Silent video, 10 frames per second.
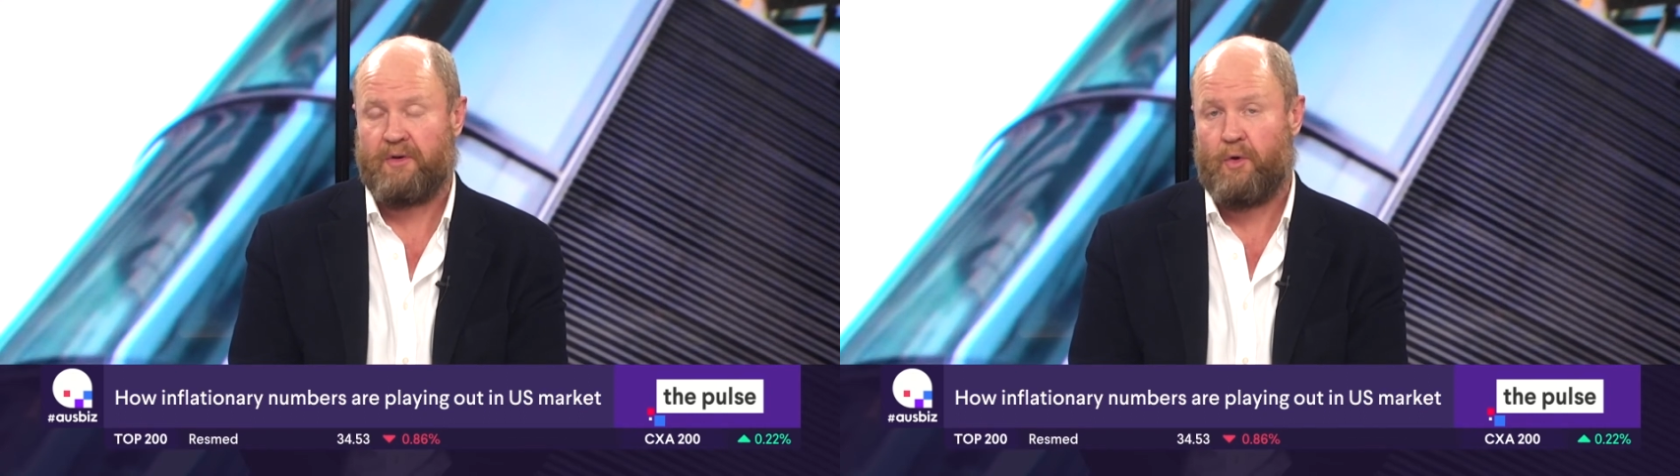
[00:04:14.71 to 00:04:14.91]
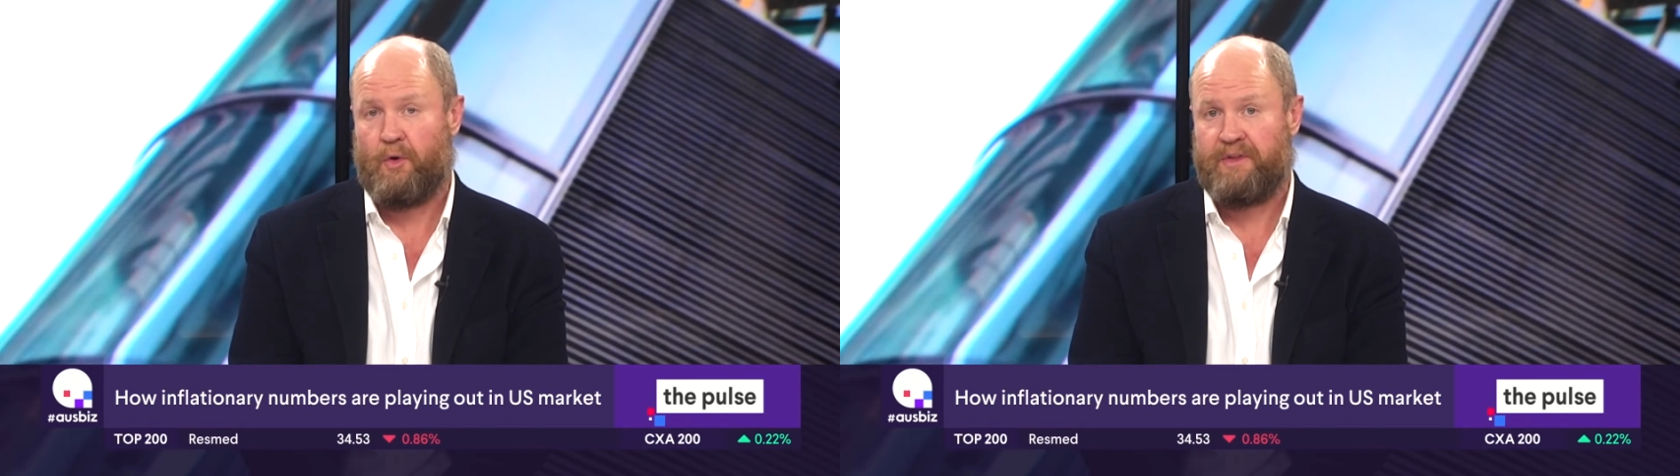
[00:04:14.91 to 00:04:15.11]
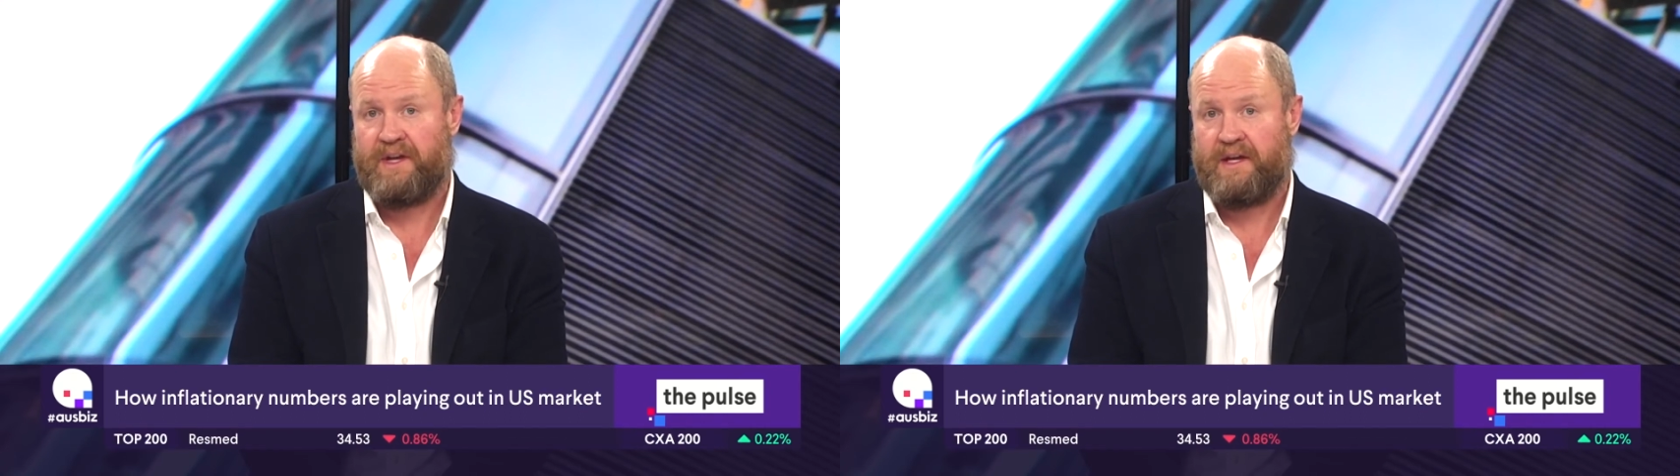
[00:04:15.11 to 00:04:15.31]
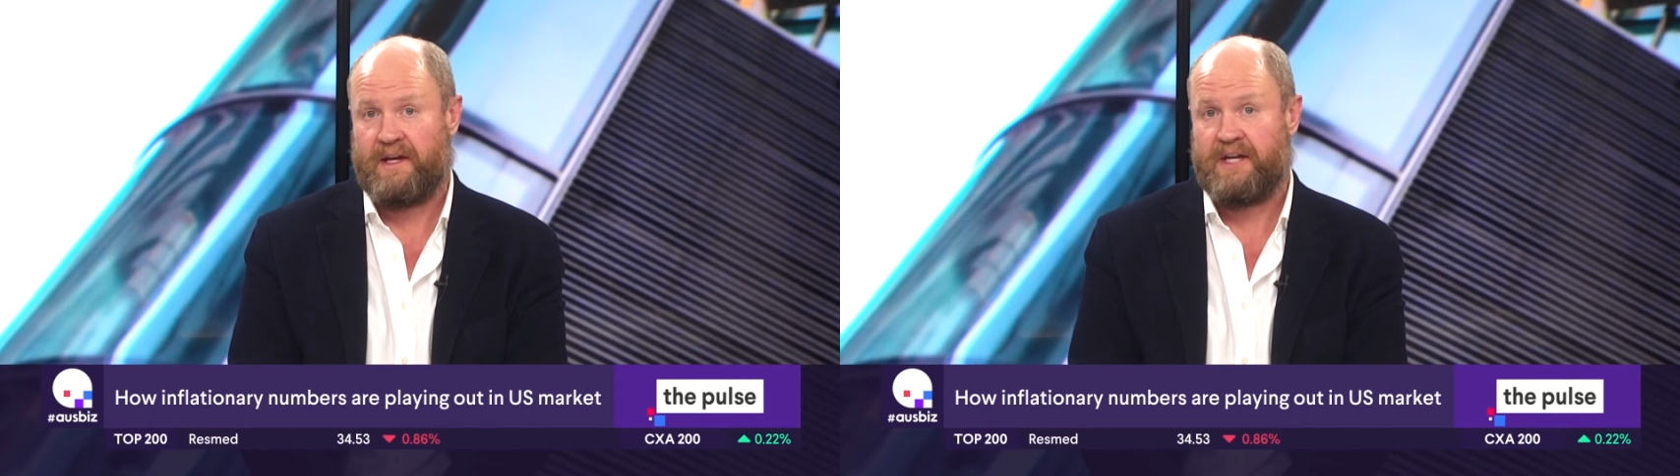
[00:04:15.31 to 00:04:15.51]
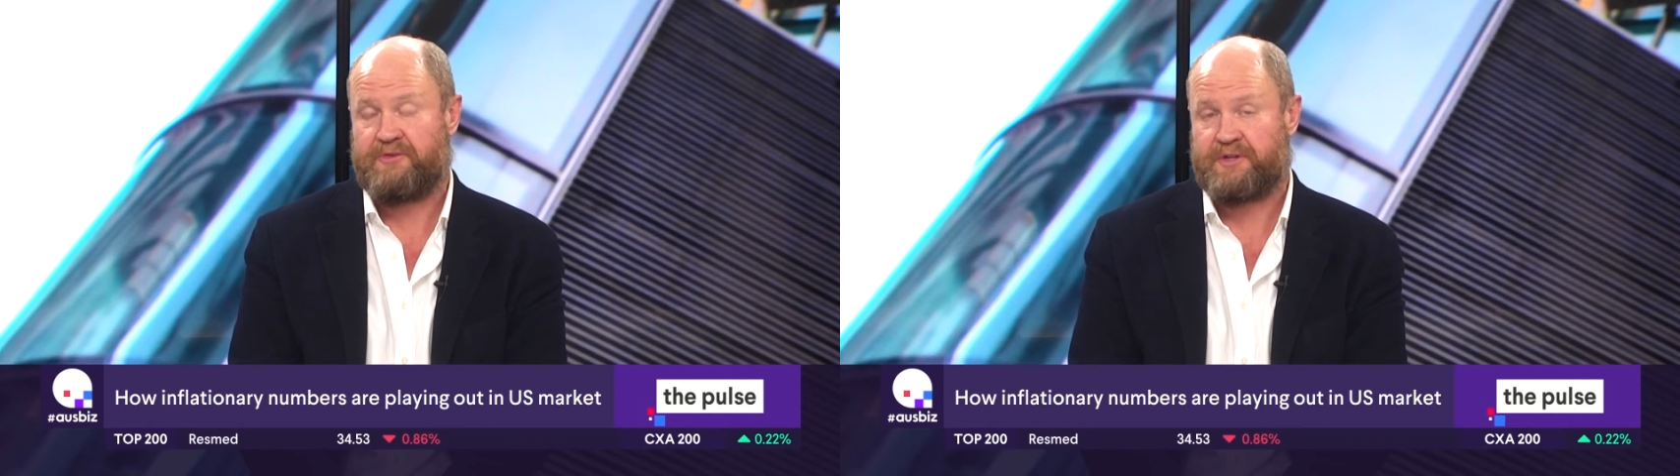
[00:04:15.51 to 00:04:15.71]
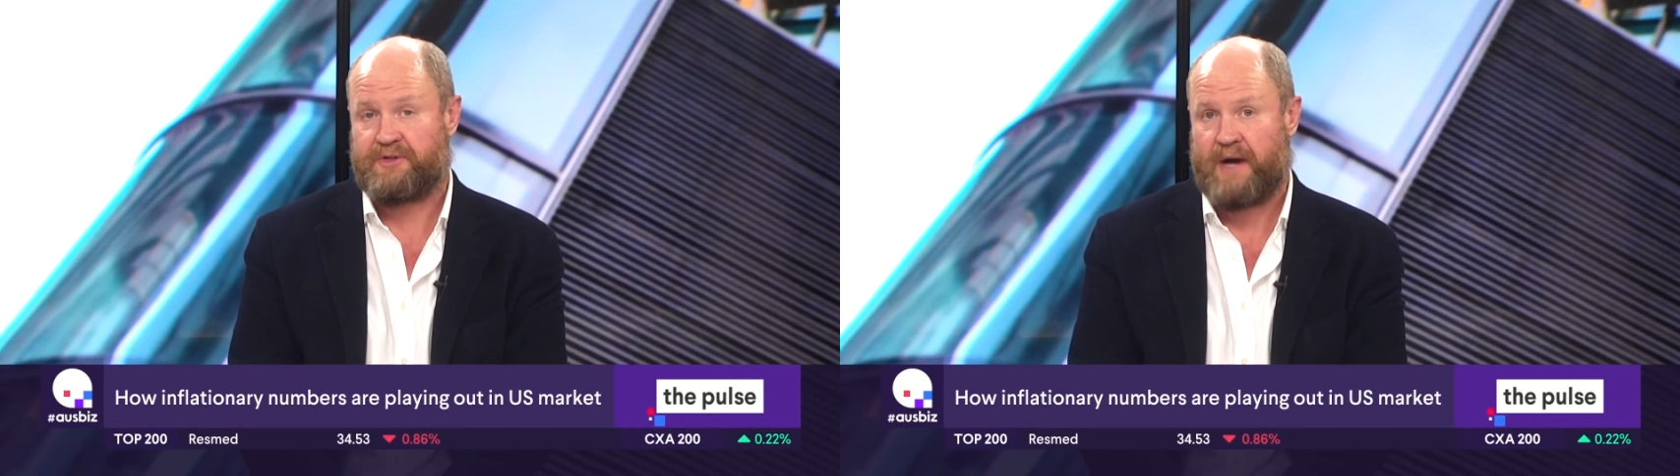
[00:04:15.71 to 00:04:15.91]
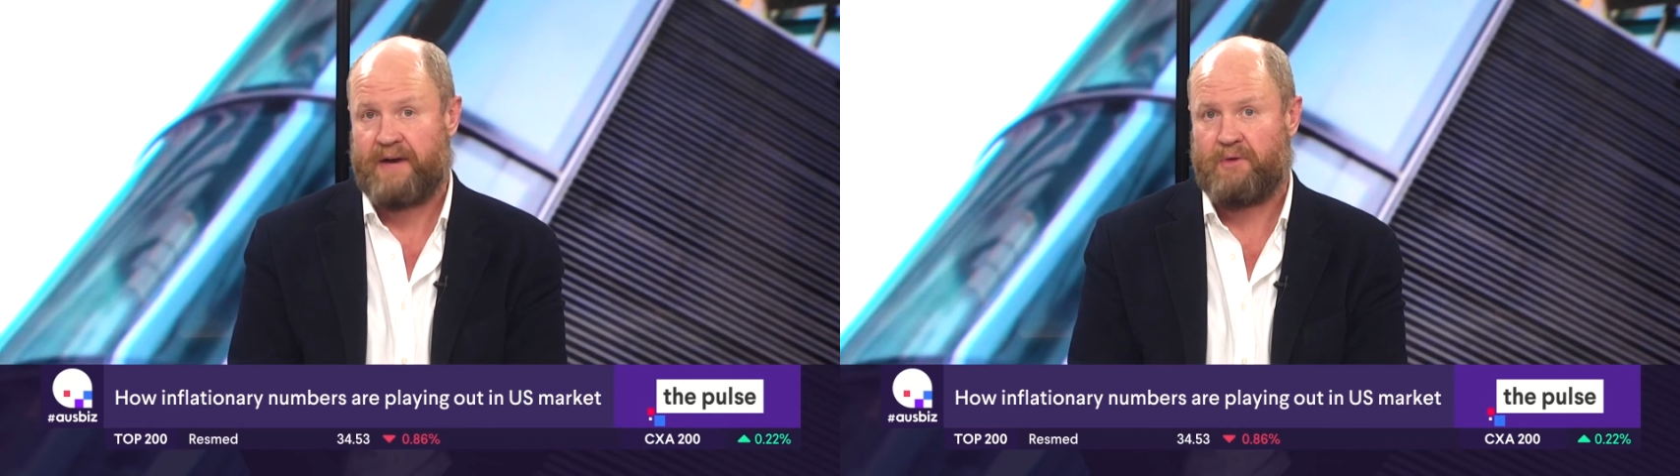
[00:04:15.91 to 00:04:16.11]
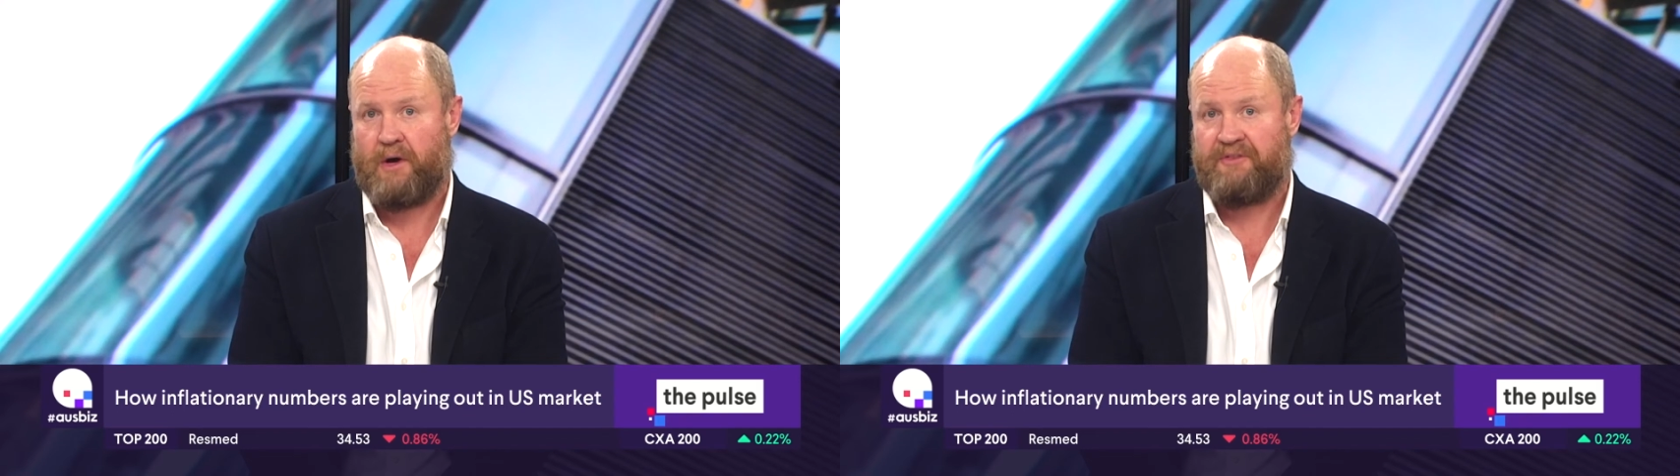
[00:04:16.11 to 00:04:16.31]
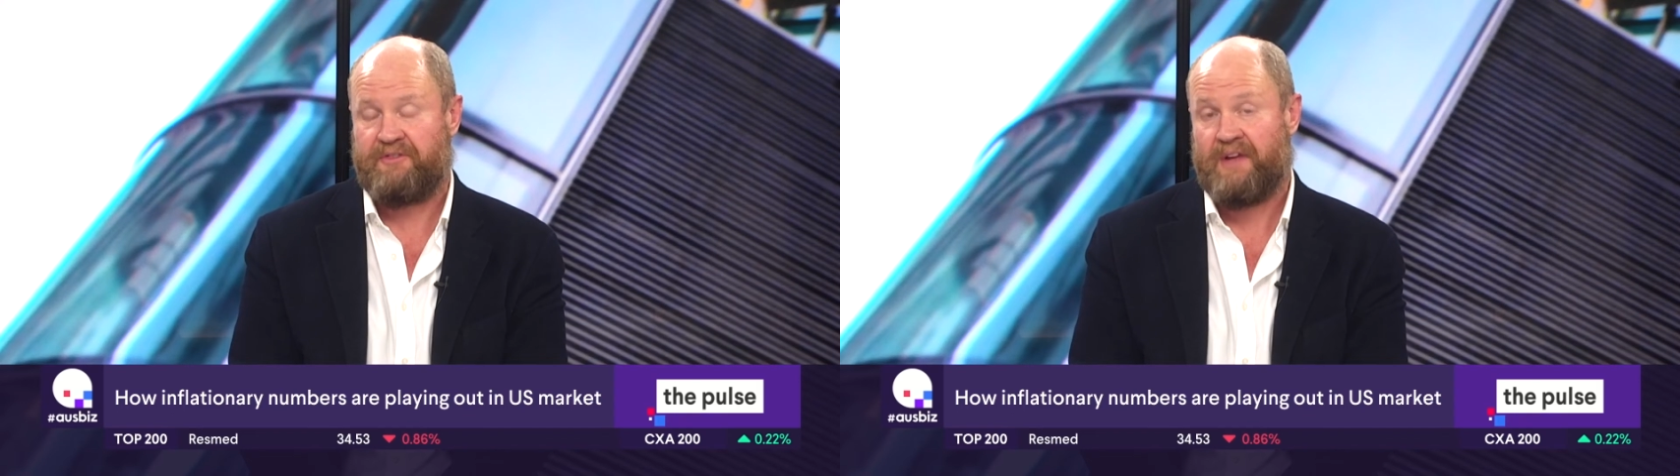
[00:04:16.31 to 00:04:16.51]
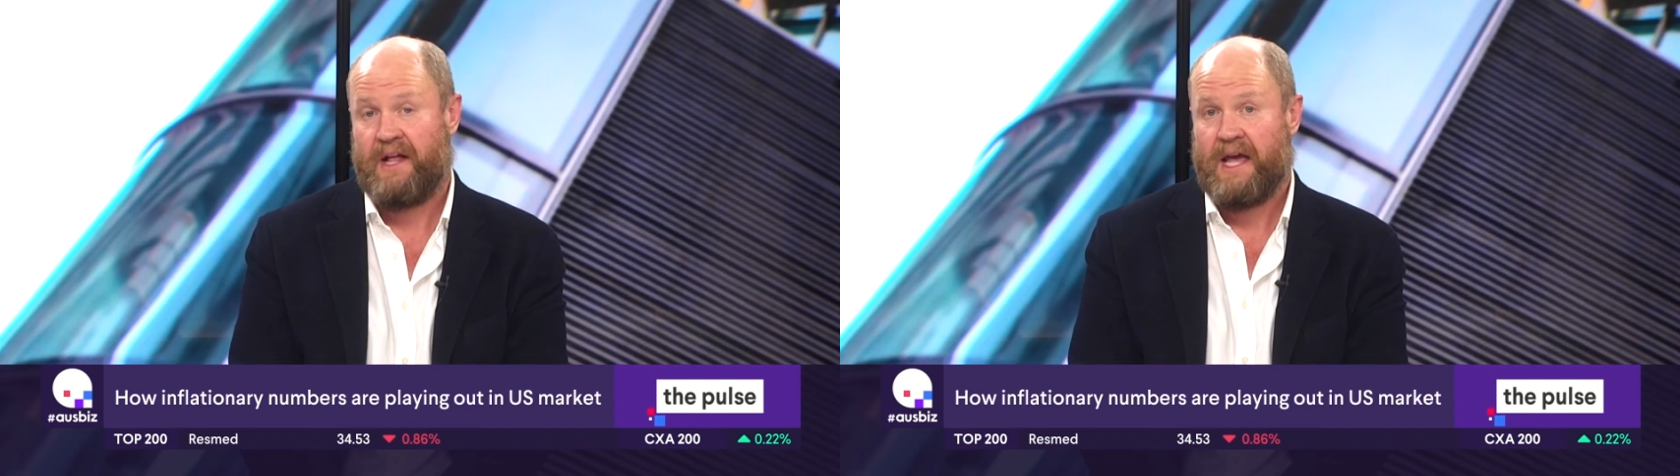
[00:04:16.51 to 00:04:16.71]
or the interest rate rises,